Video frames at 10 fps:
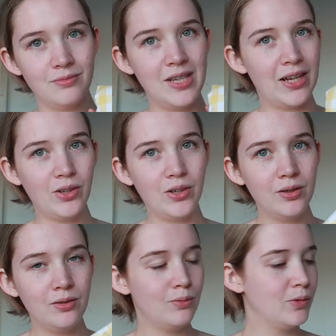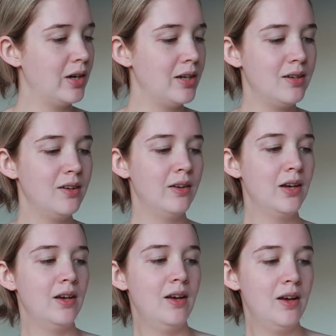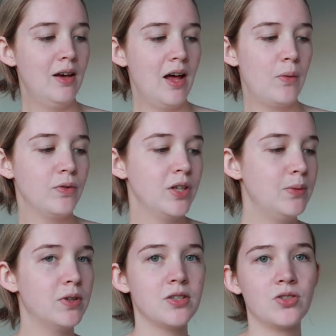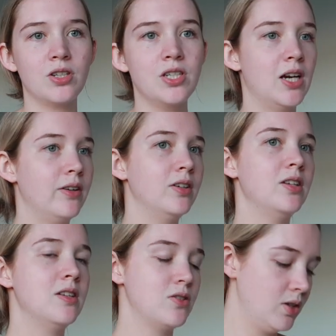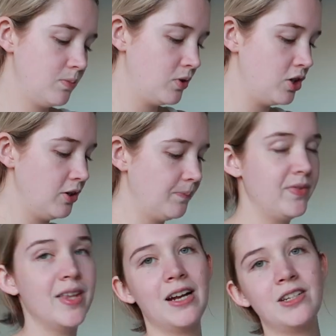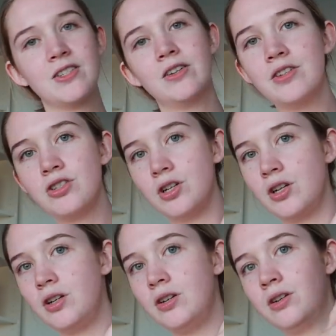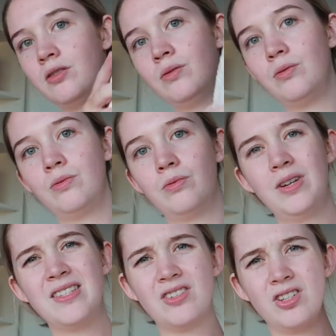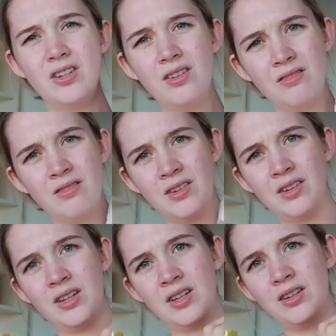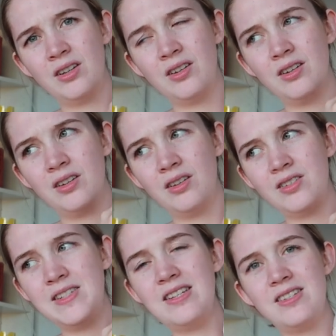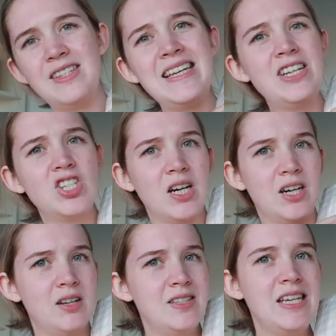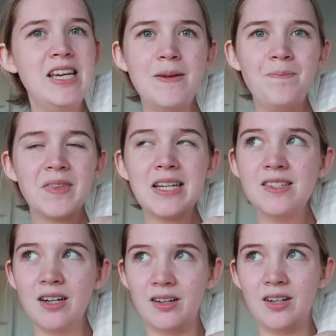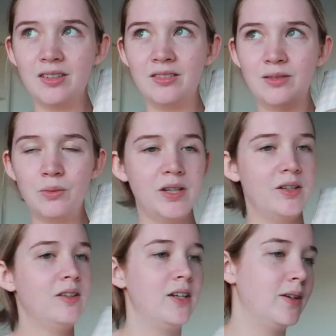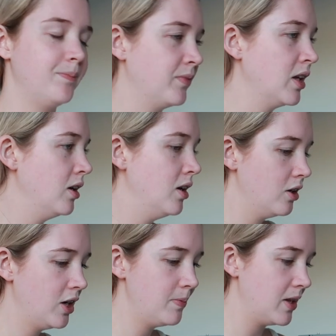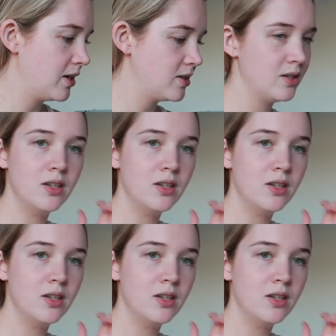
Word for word: yellow one. And we really wanted a scrunchie out of it. And it's really cute. And then I just got the sherd. Is it sherd? Sea shaka. Sea sucker one. Yeah. Got a heap of that.